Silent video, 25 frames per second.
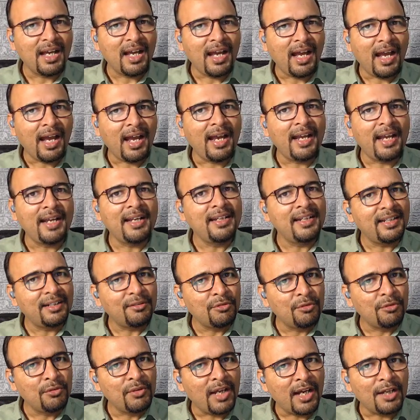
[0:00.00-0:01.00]
And we
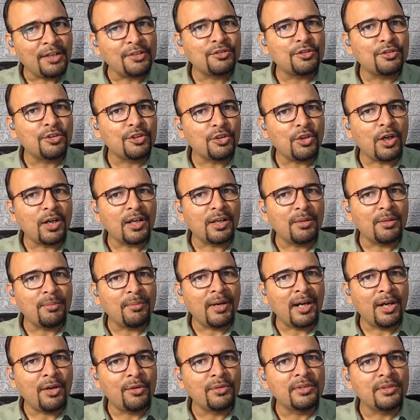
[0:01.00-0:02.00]
will also talk
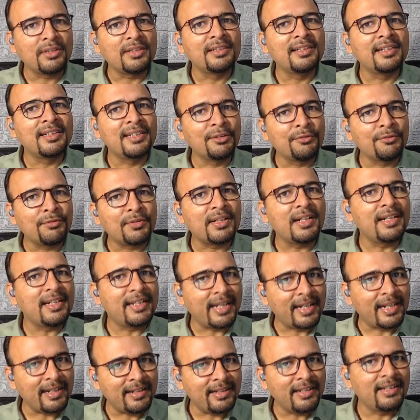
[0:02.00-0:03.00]
about the different
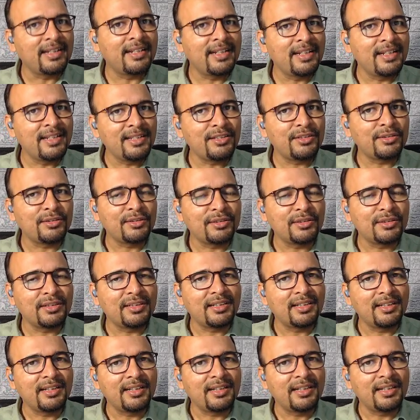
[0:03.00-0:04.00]
categories.
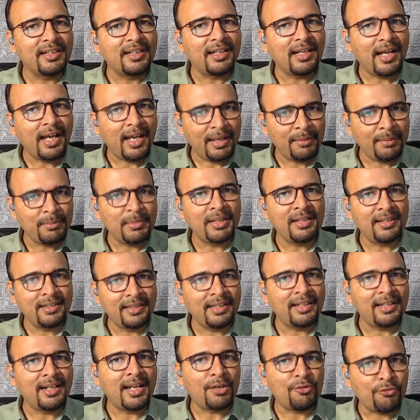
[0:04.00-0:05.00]
I mean,
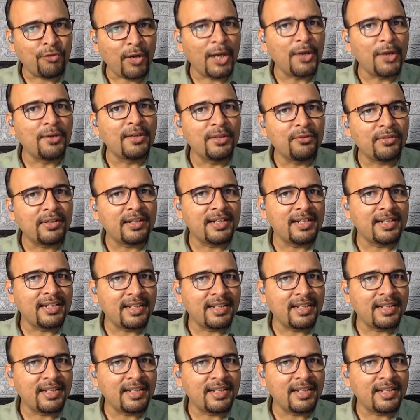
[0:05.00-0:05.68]
there are five different